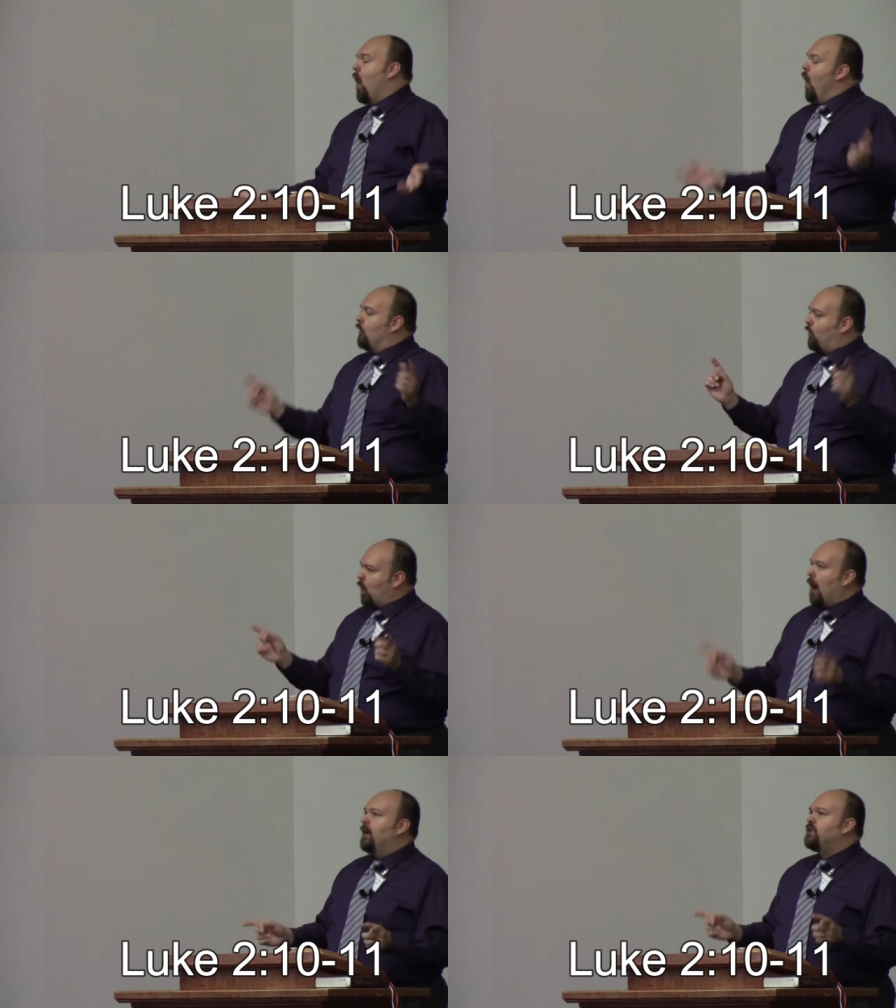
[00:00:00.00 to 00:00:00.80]

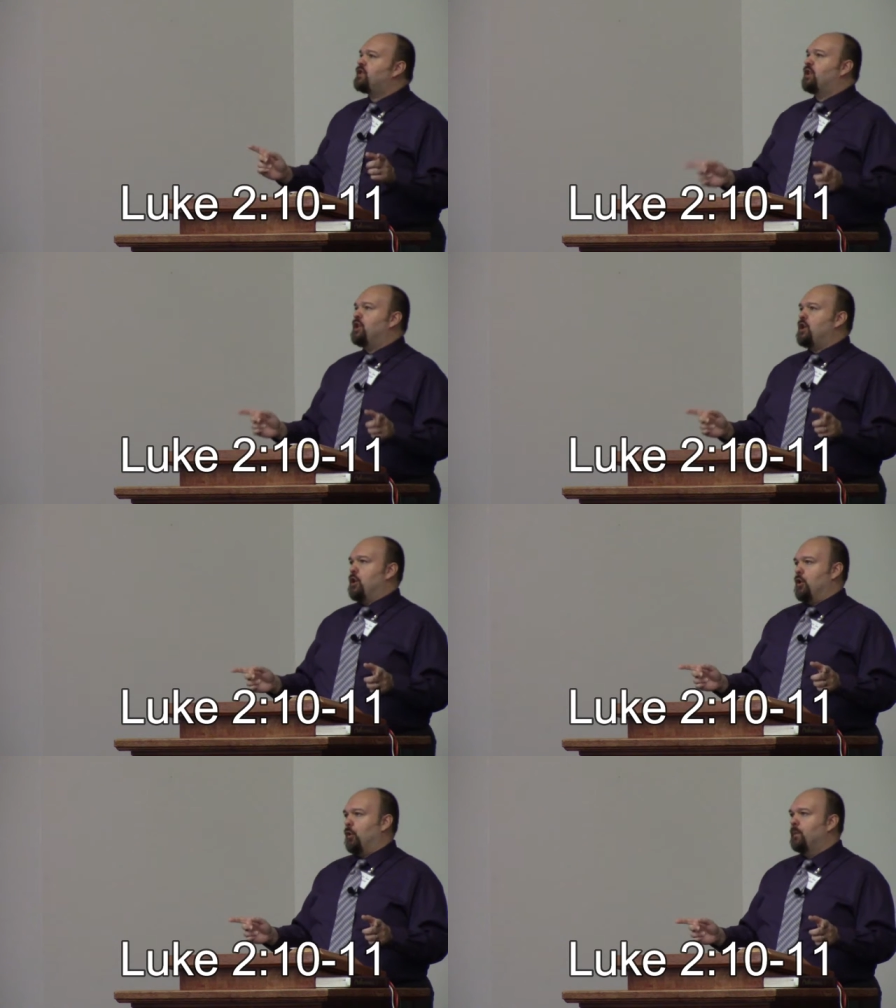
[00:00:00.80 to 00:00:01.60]
For unto
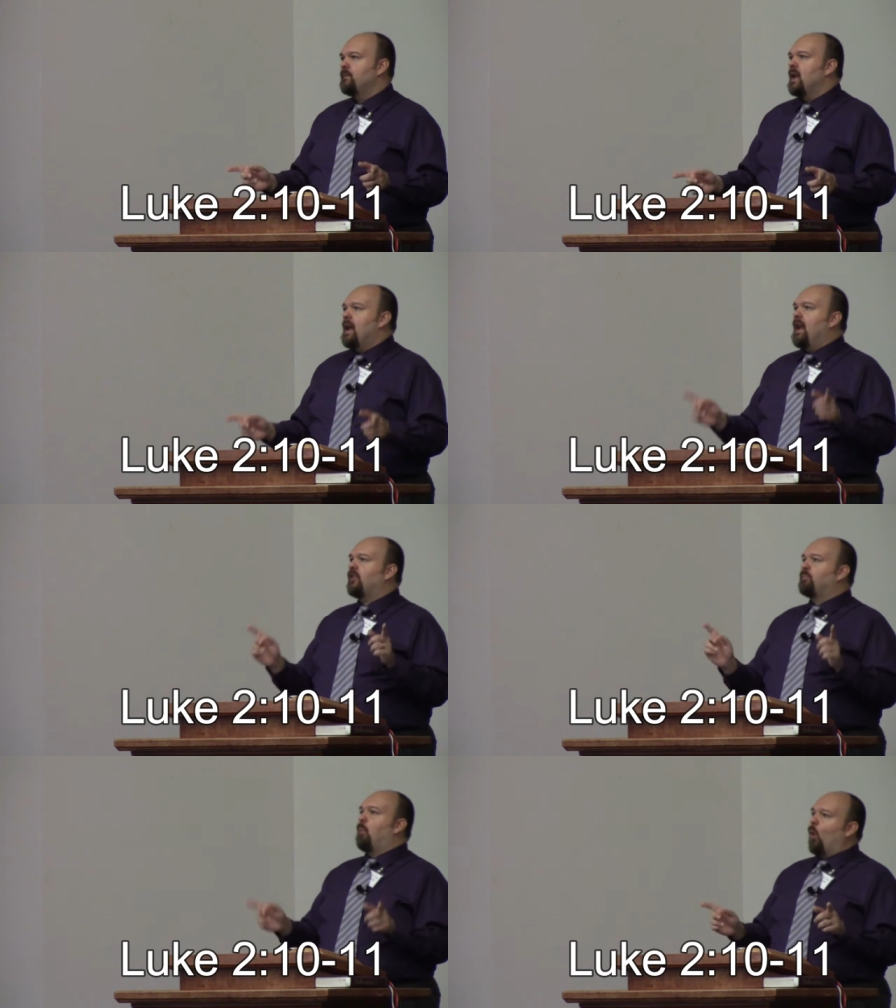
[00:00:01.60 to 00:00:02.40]
you
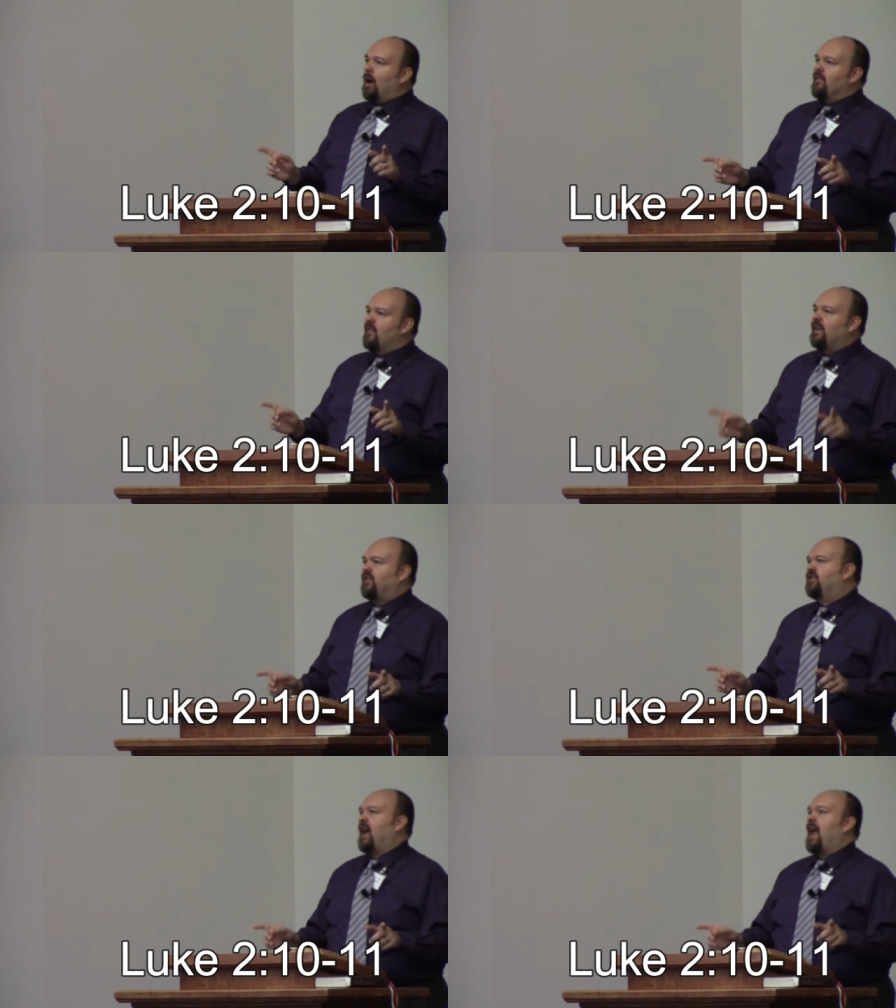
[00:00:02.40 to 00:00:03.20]
is born
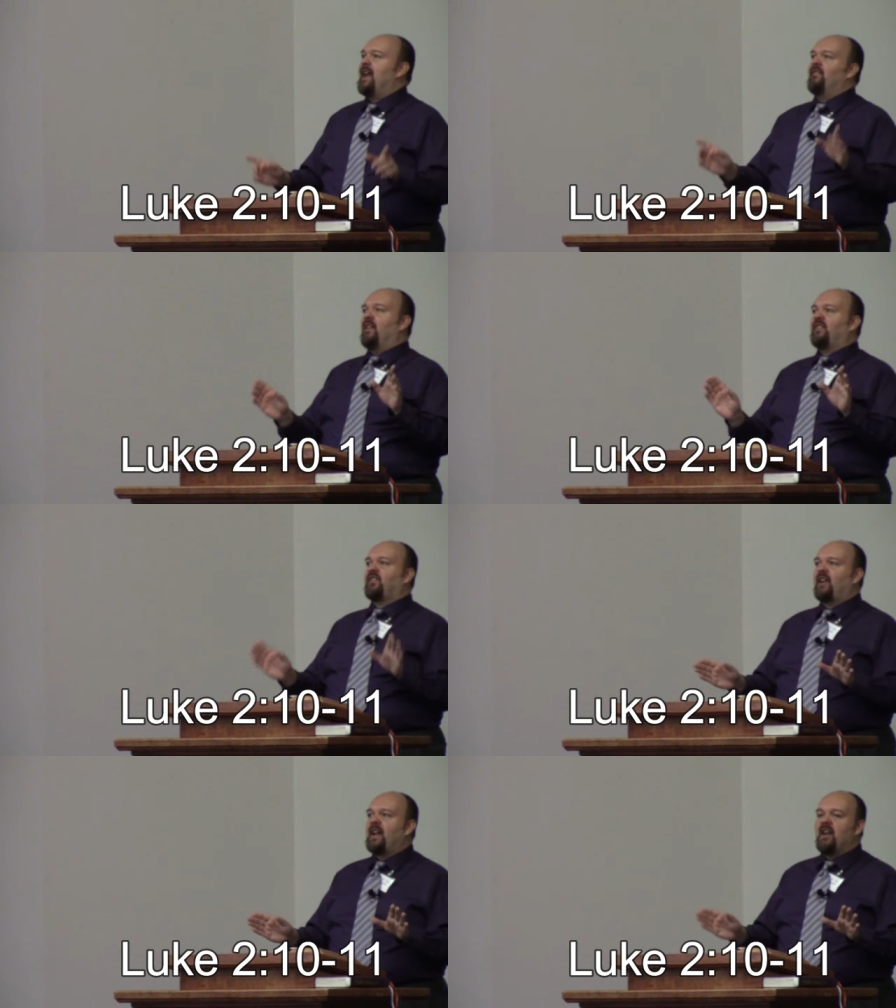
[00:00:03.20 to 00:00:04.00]
this day in the
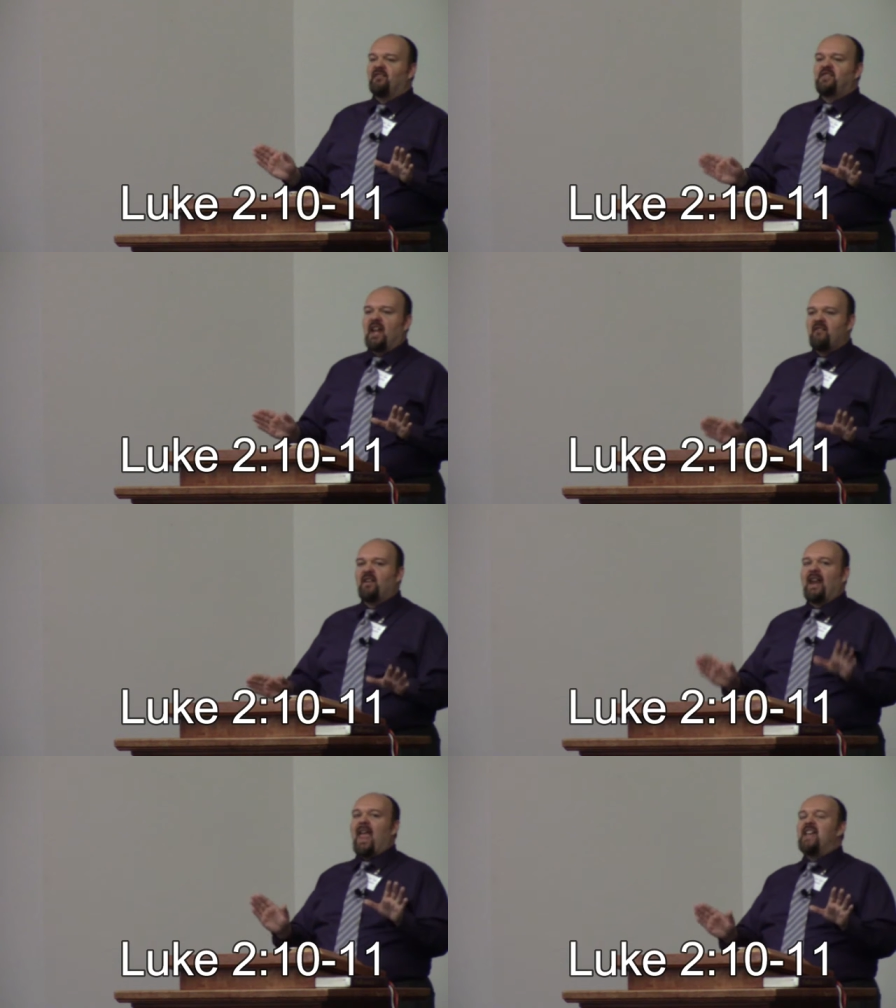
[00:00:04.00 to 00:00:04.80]
city of
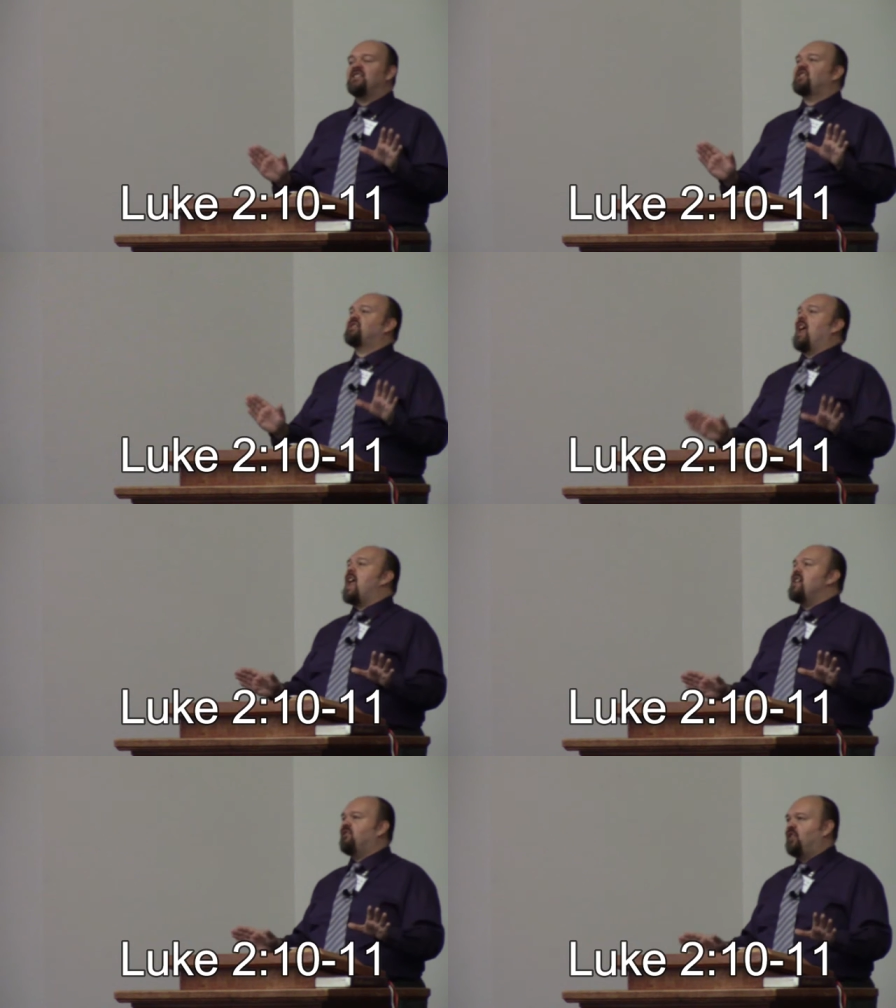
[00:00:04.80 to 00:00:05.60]
David a
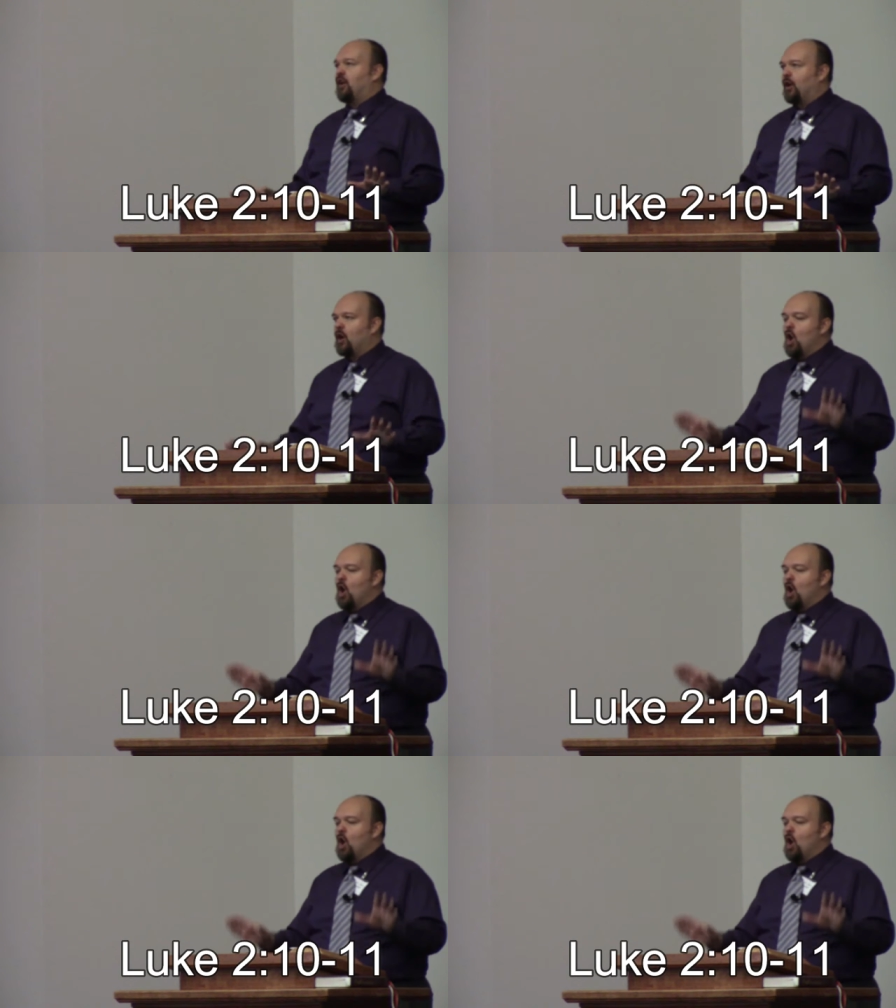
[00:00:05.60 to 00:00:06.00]
Savior,